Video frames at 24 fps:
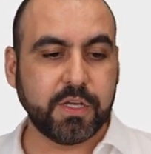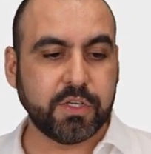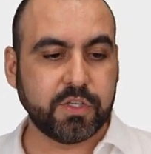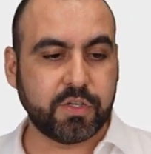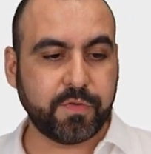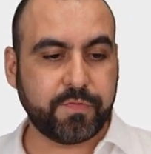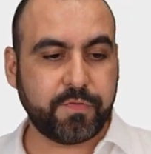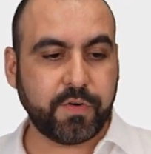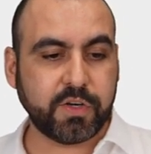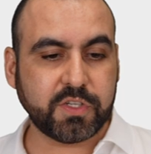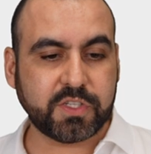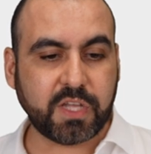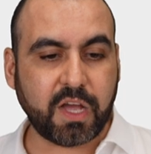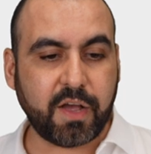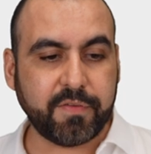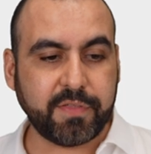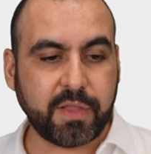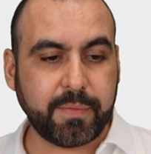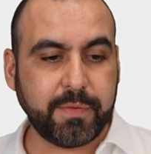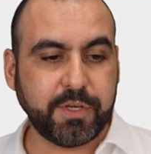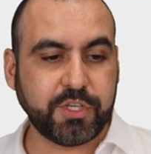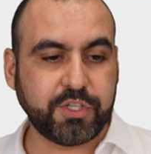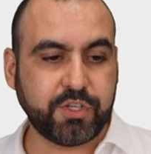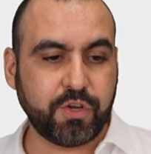So first off,
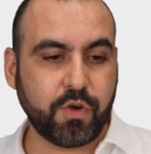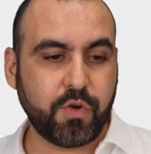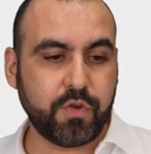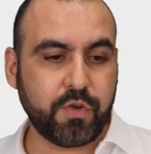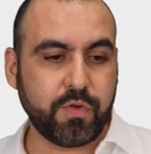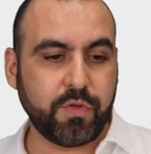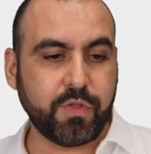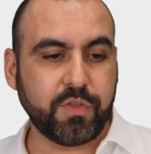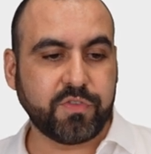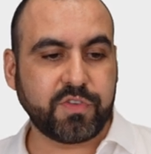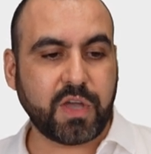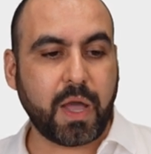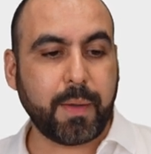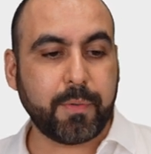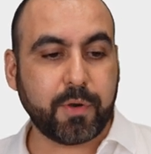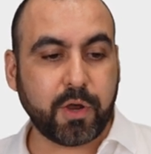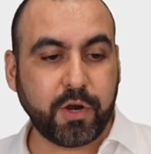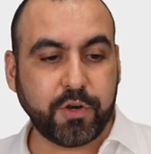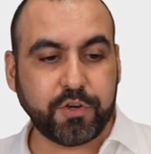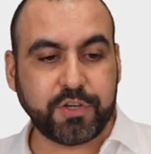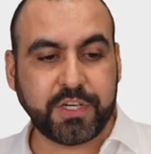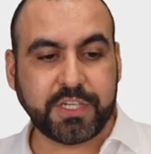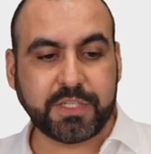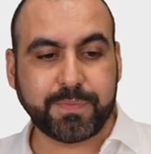let me show you the top
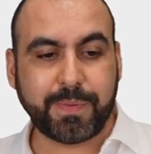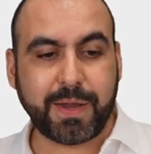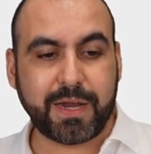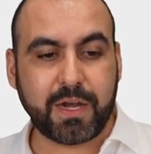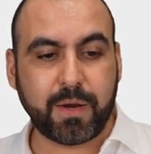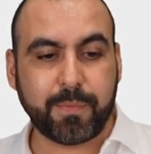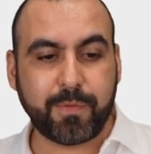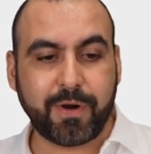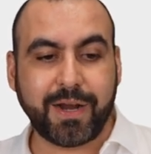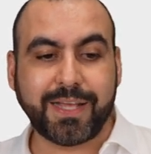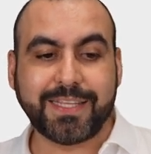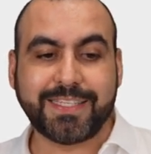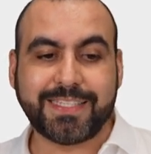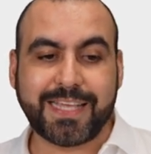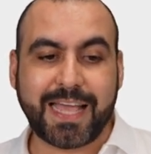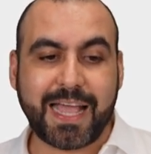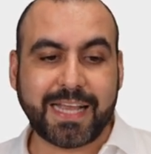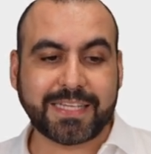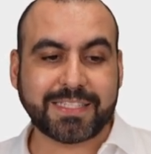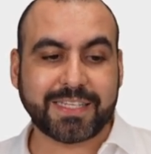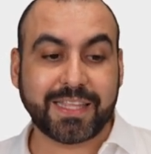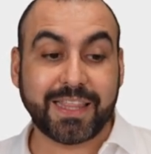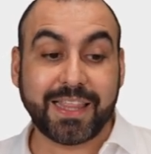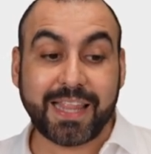countries by number
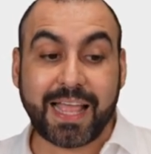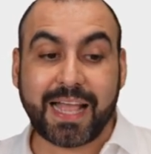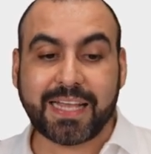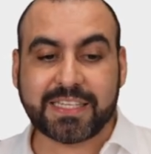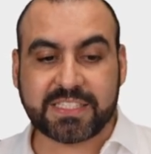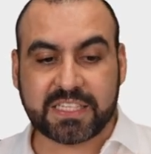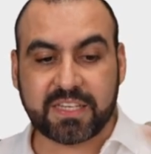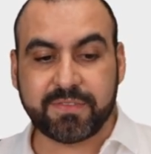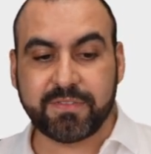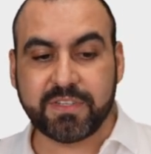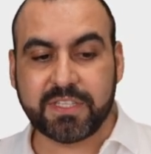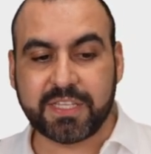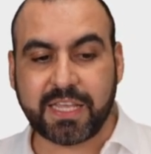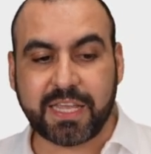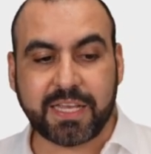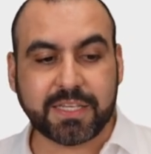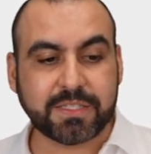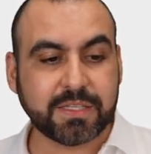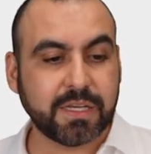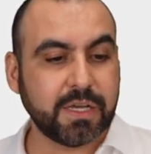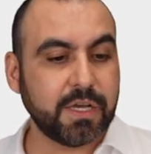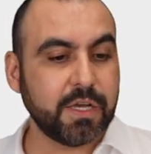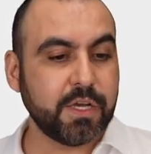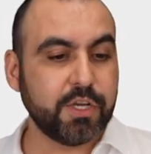attacks last seven
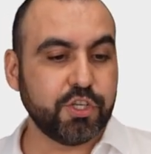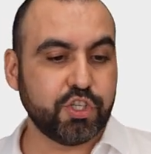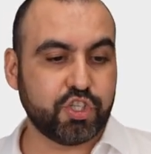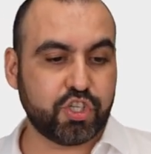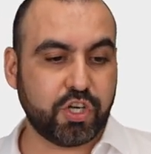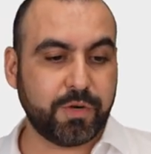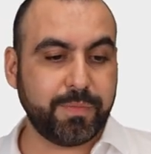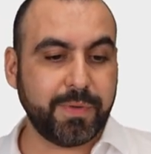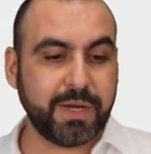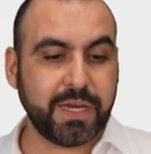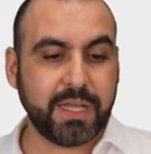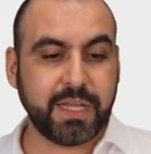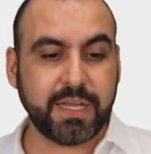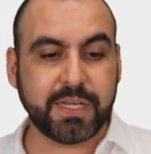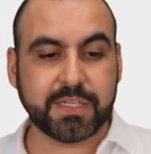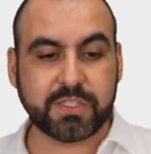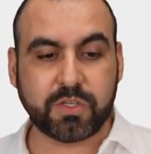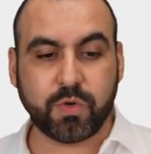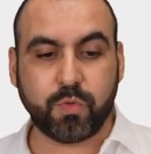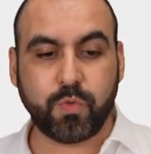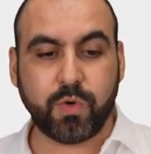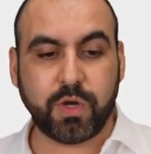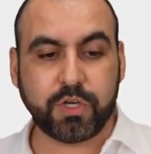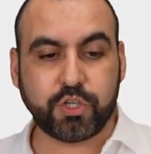days. Germany is
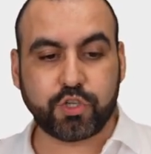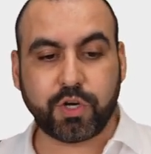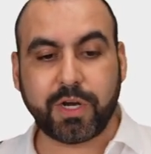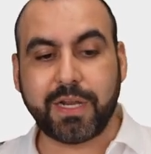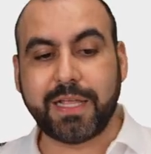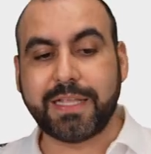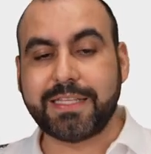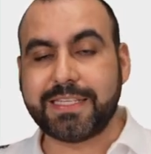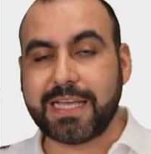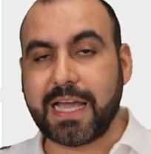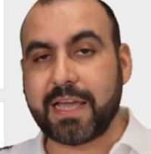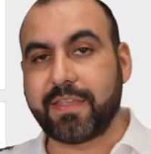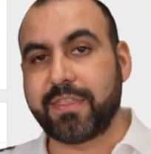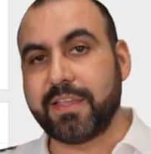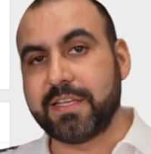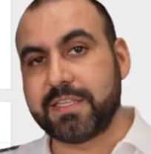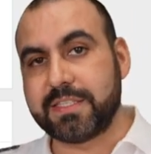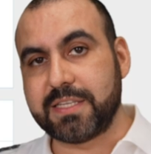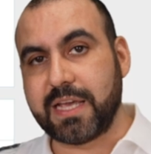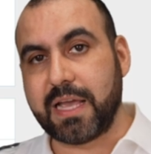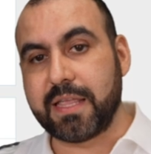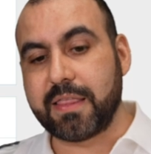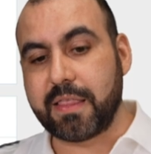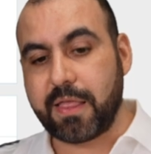the one trying to attack
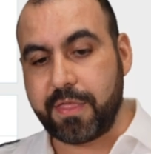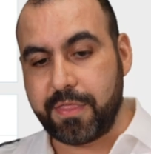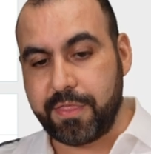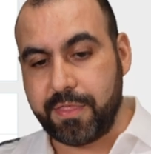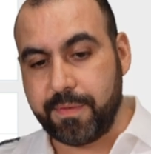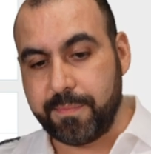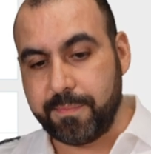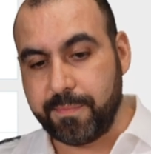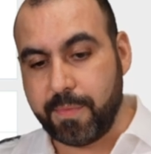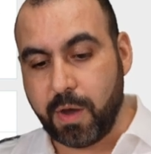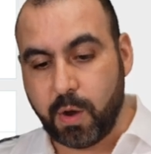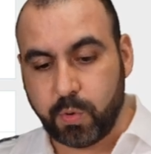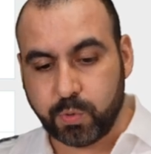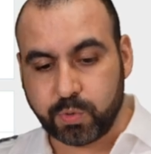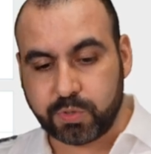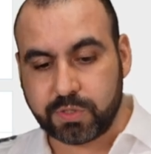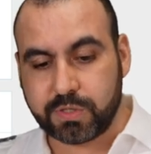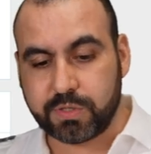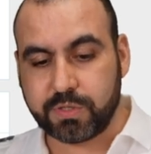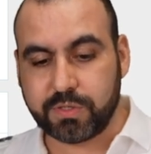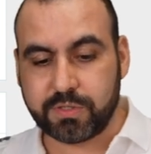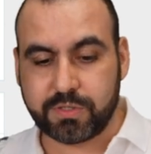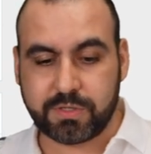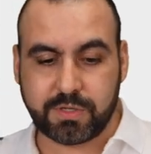this site the most.
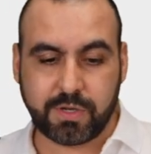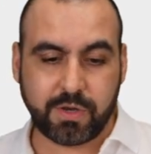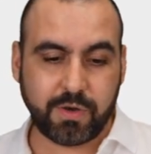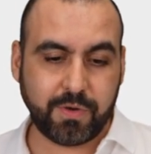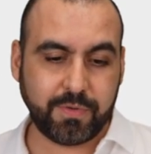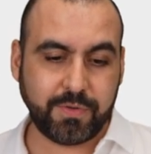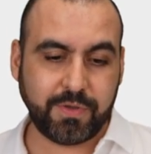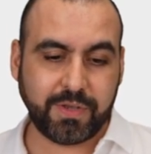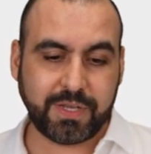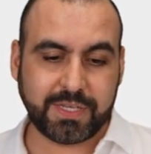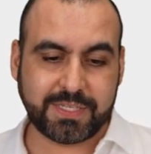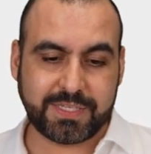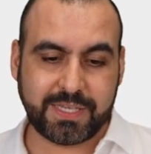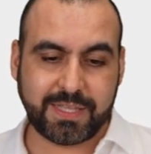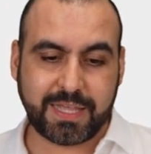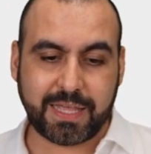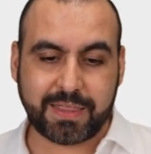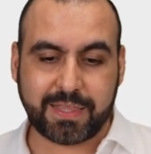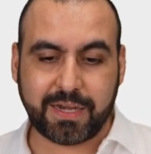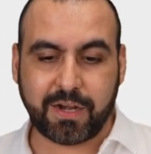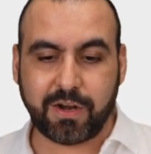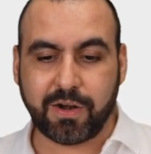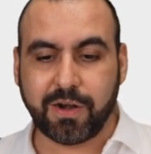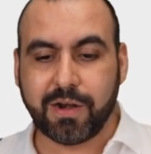So you can see
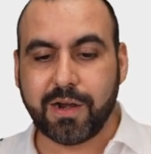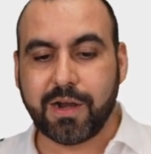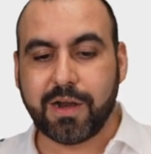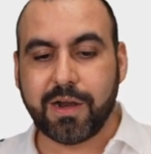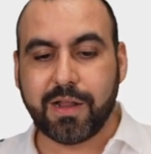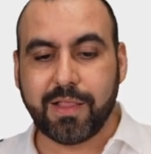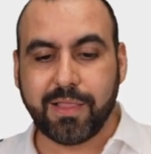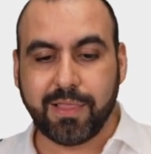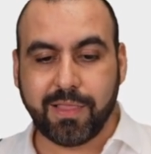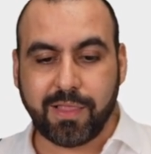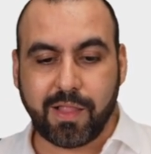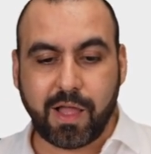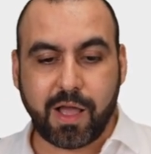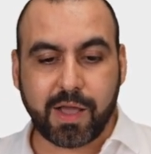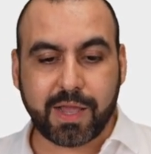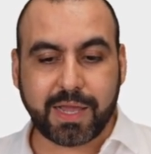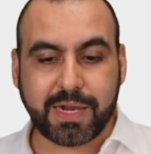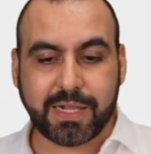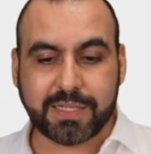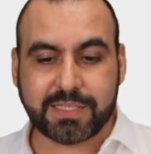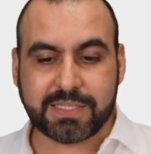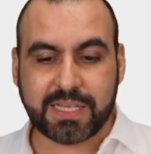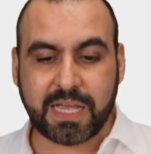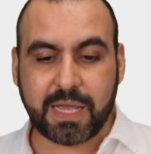that there.
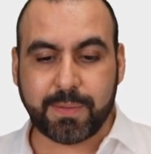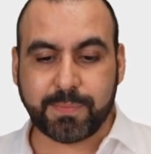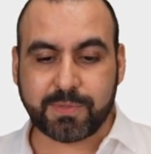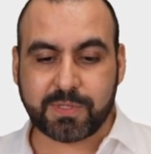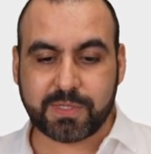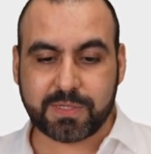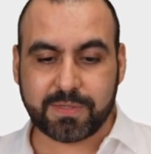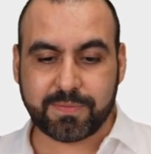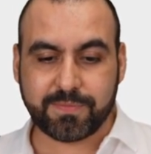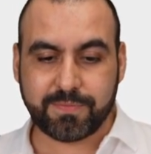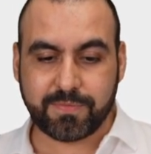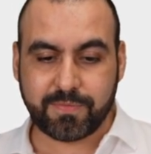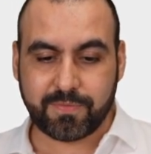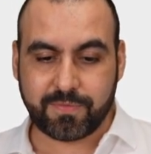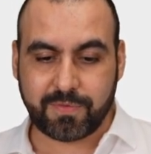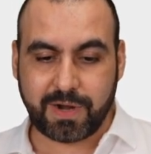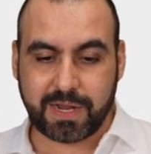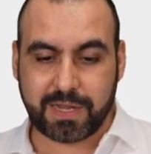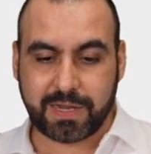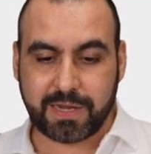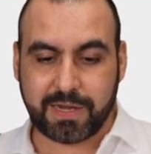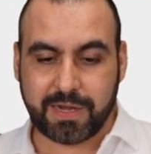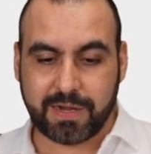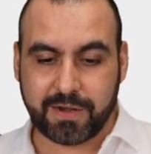Login attempts
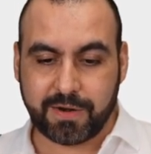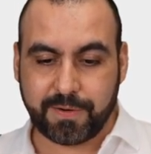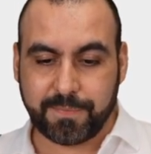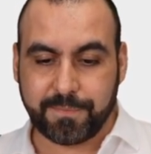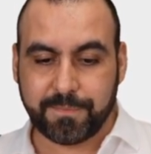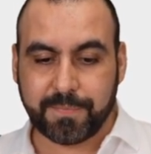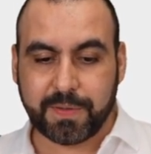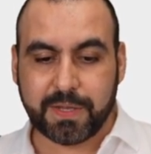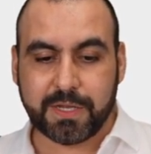right here.